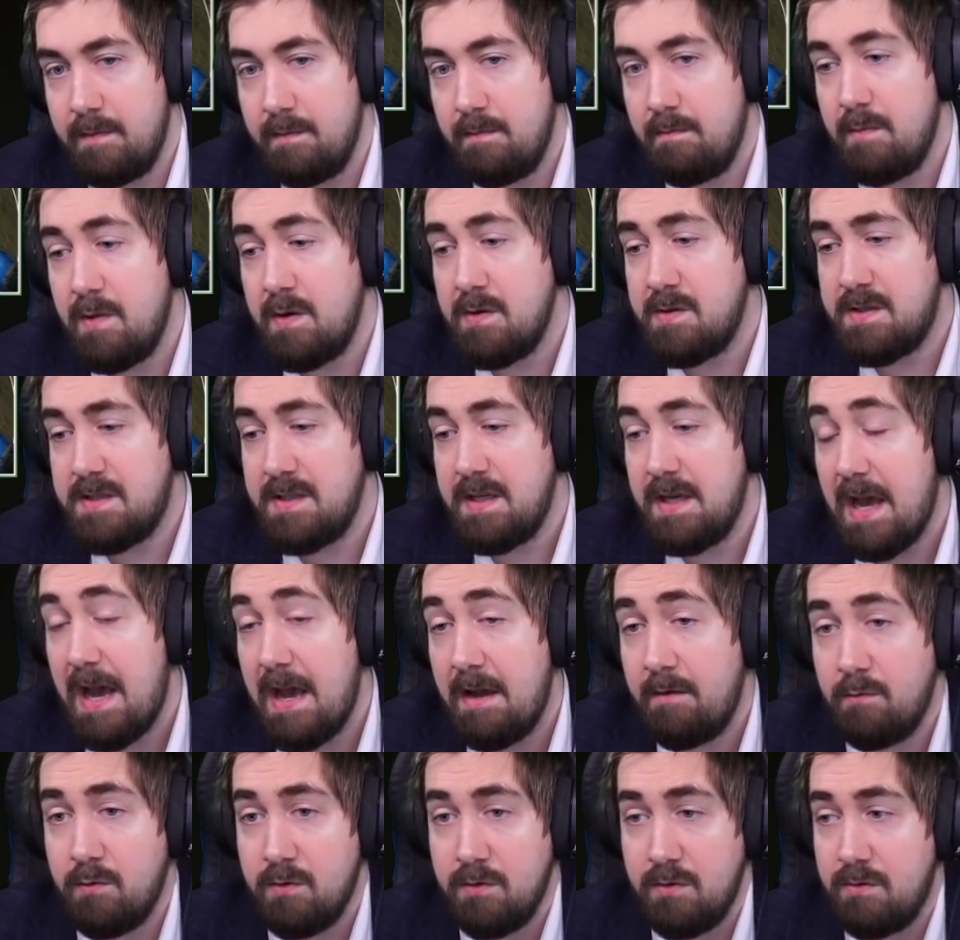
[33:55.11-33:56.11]
Mostly
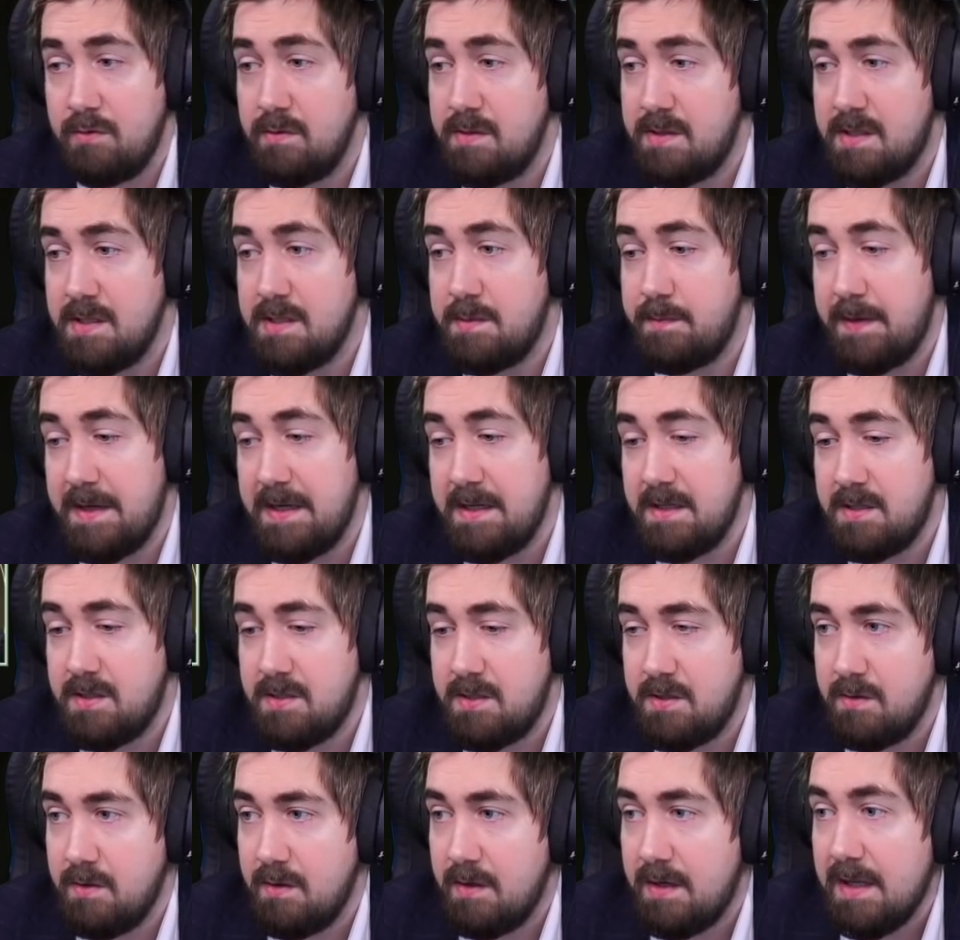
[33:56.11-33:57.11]
I will use this page
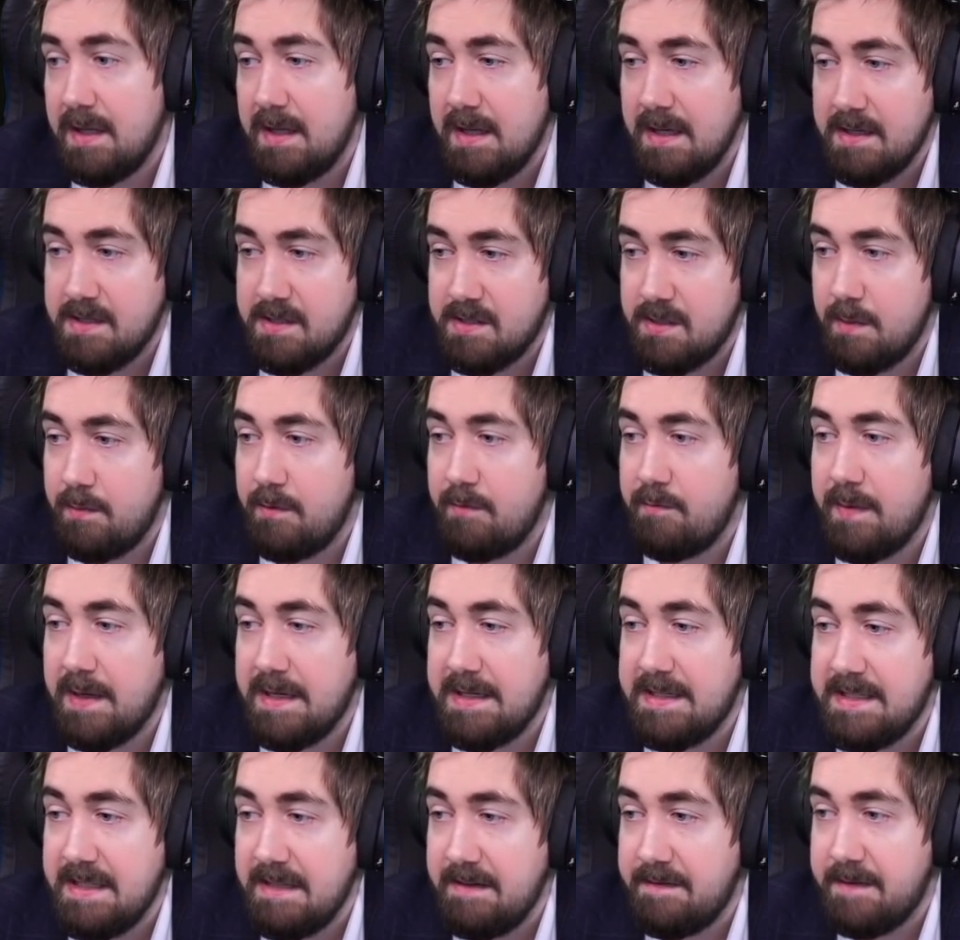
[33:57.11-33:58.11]
to look at like some of my
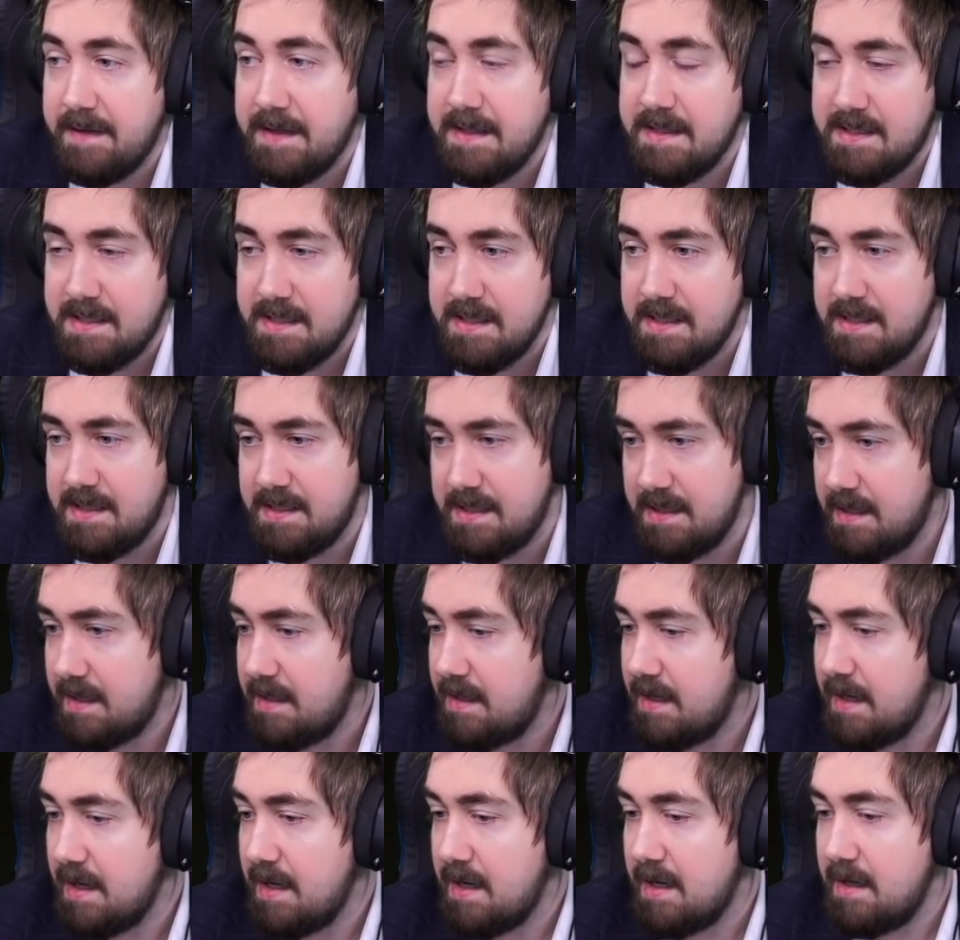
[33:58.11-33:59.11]
defenses and
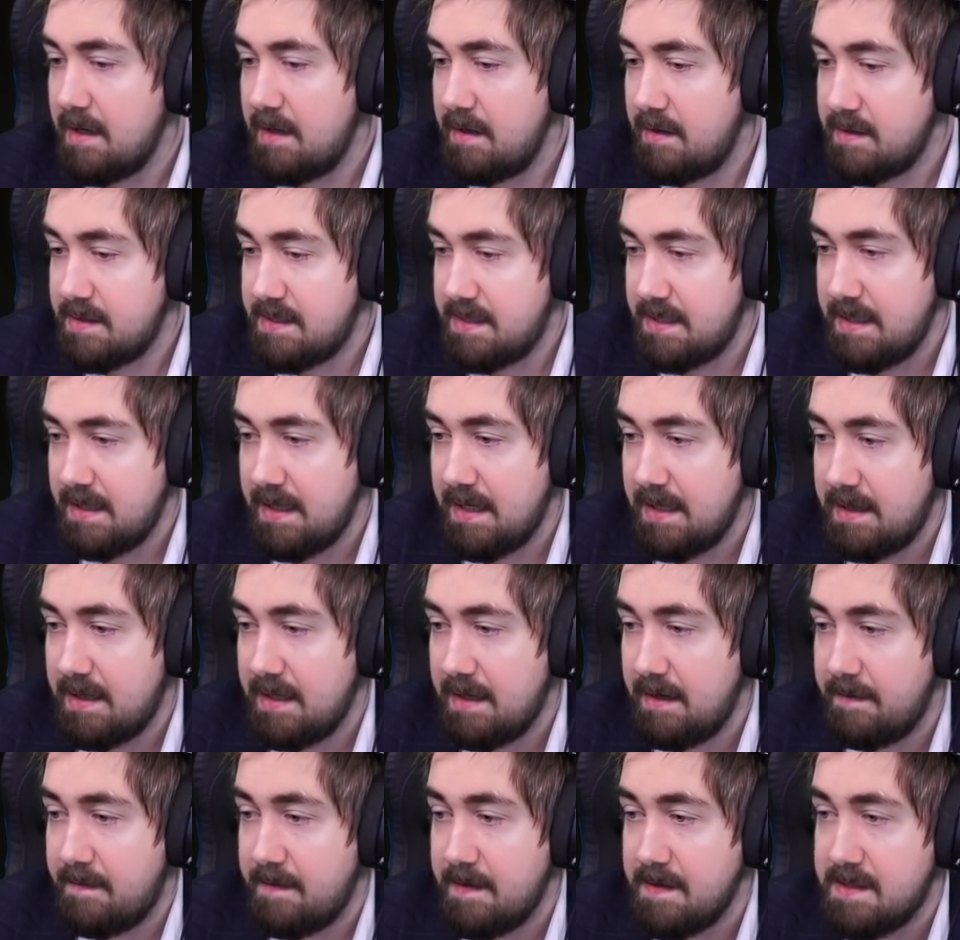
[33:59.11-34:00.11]
you see like the
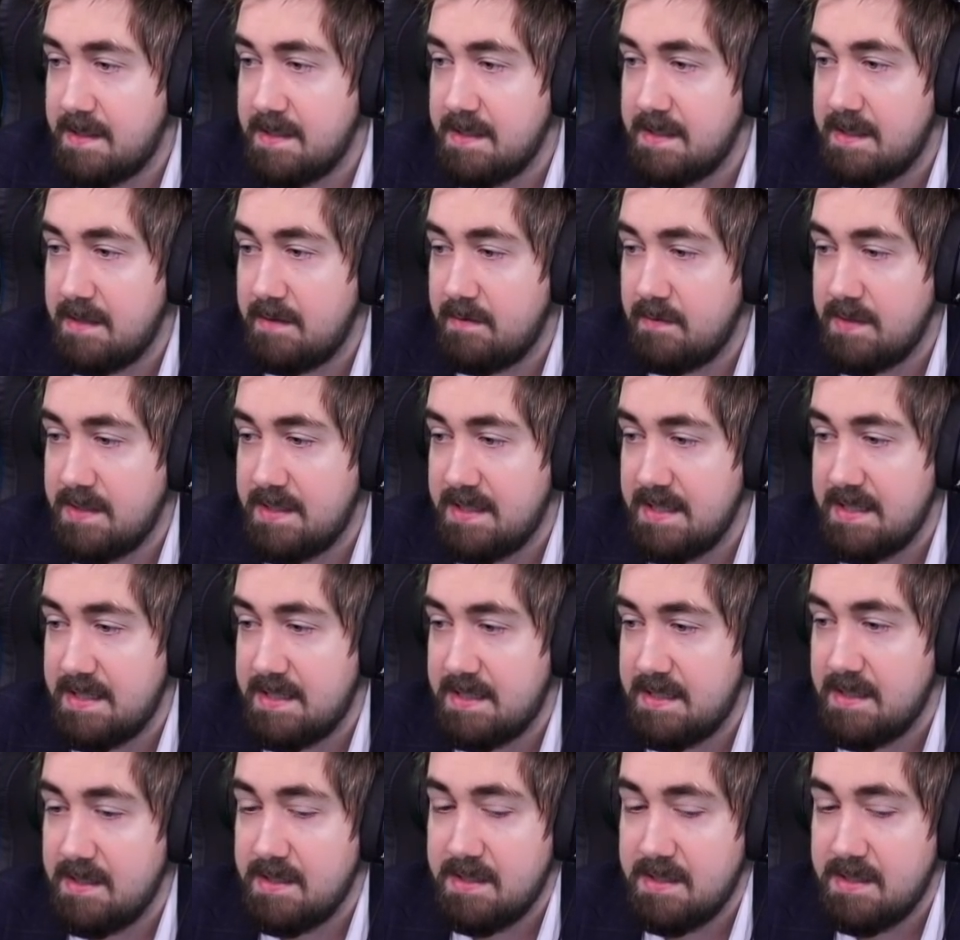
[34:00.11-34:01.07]
differences in resists and